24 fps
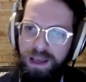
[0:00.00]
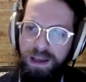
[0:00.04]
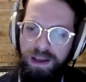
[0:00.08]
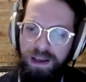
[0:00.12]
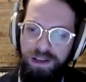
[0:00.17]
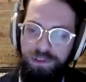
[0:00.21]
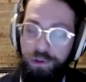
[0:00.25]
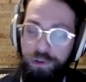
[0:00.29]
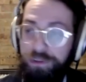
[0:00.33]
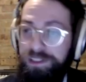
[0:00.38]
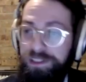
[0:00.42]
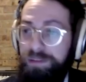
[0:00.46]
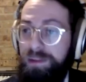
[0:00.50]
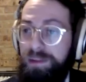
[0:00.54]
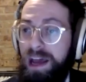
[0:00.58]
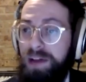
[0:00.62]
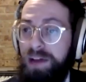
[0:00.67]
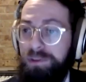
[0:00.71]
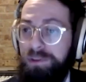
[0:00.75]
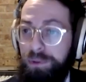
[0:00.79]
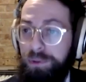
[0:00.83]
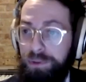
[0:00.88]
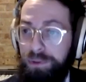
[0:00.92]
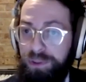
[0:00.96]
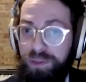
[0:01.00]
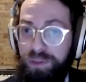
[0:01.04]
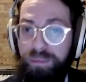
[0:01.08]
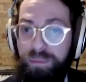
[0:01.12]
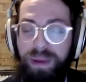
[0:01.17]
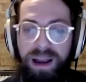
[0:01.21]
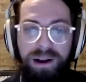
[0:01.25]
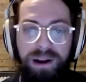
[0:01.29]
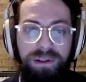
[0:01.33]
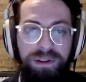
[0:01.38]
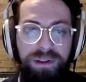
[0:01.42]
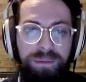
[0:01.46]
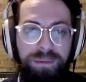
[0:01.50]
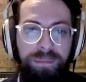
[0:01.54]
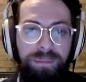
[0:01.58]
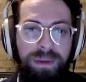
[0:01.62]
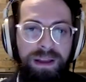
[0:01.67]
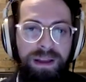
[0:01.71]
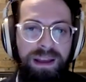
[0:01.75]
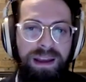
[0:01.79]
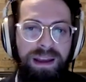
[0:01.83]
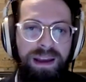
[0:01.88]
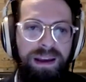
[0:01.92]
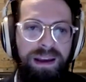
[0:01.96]
So it seemed natural to compare
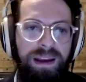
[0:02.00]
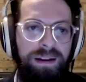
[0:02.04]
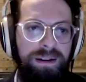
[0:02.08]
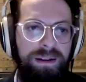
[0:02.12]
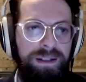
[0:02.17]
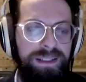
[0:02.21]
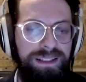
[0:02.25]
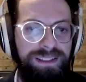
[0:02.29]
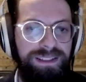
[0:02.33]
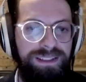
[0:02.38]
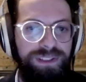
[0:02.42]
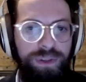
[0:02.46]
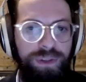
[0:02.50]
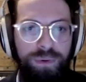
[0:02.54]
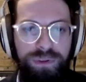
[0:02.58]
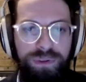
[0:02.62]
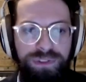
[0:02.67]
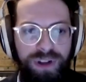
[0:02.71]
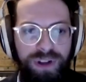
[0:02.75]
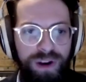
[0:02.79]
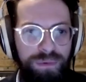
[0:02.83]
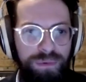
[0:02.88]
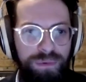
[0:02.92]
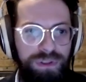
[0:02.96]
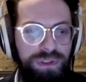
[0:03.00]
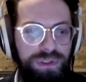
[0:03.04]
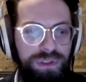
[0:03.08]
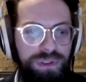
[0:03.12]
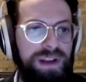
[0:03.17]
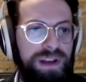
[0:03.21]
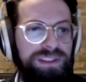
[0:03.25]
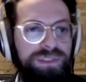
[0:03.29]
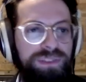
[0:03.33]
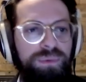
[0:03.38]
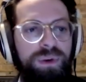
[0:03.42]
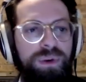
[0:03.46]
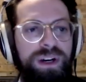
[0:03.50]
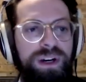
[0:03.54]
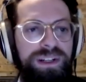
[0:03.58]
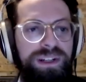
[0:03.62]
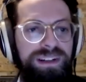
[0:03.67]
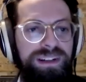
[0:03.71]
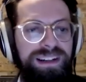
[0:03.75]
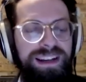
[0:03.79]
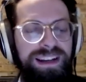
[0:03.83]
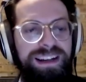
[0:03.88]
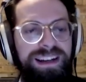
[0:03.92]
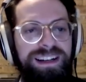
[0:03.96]
them. So we'll start with
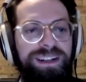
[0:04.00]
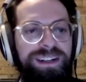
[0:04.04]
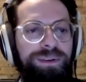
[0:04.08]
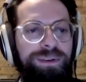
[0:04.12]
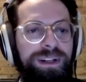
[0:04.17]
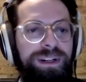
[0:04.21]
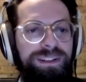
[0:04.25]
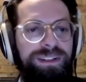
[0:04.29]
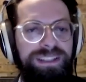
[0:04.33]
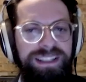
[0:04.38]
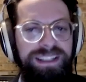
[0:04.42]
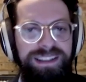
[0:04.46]
2001 quickly.